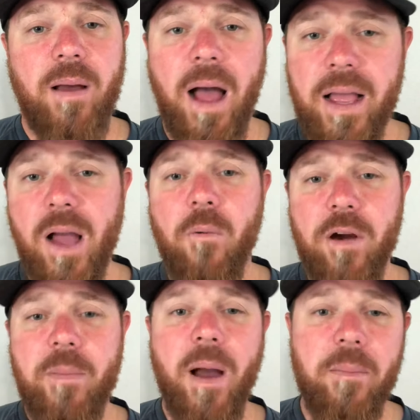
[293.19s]
I gotta
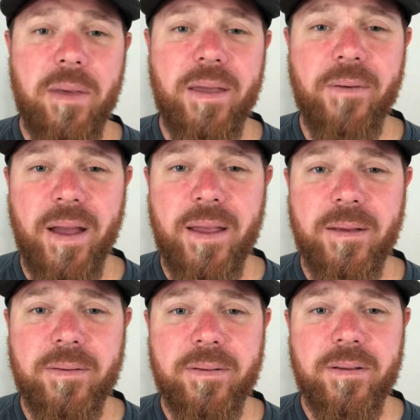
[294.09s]
worry about me, right?
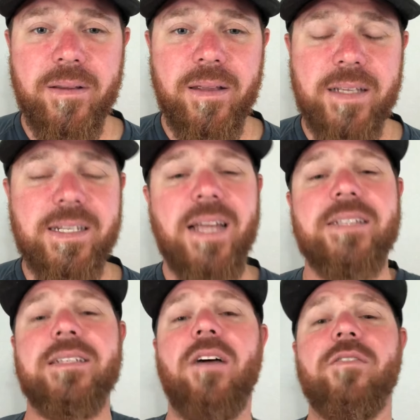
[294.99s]
It's kind of
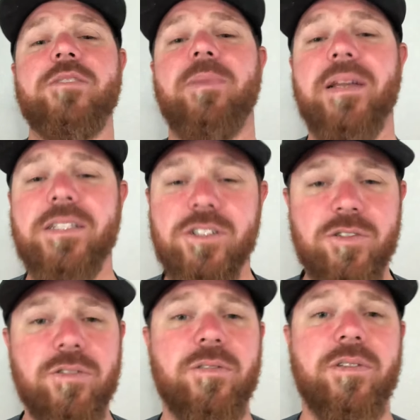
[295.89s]
selfish, but it's the
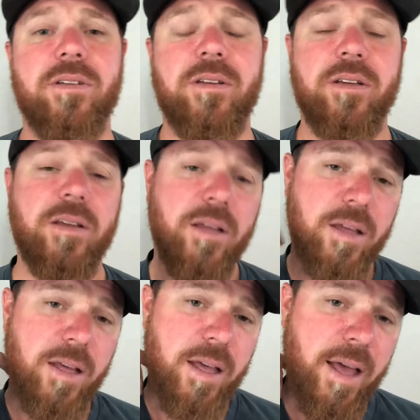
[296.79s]
truth.
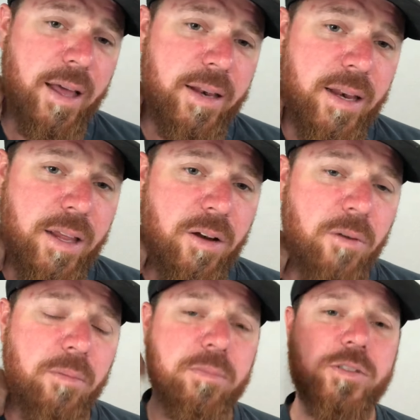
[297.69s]
And you
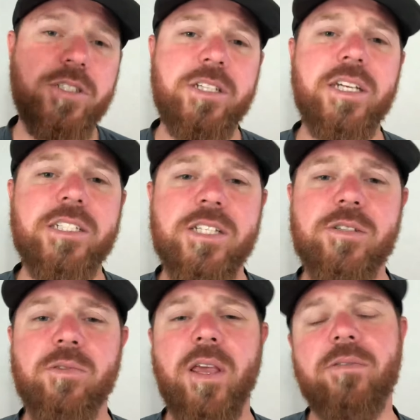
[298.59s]
know,
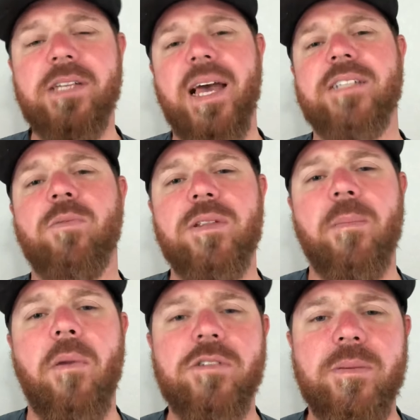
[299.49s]
Jesus, he was asked what the
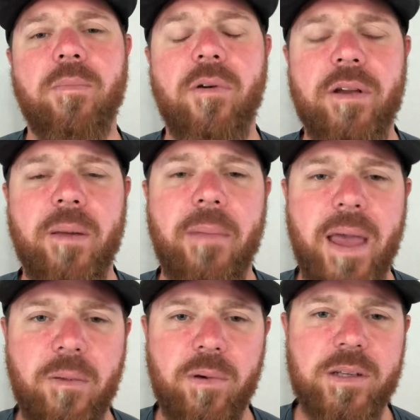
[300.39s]
most important
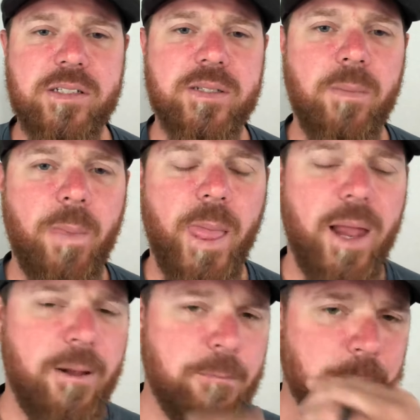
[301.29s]
command was.
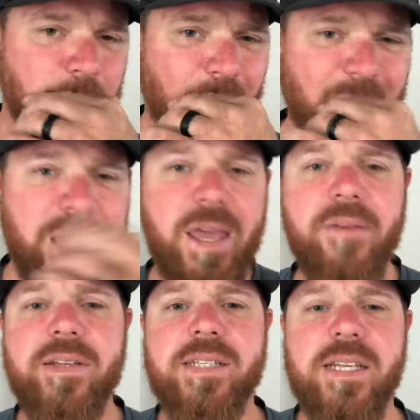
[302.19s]
And he
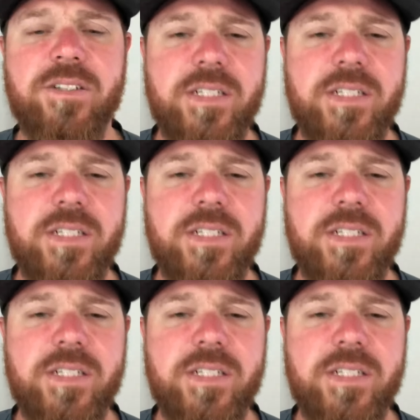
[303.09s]
gave this answer.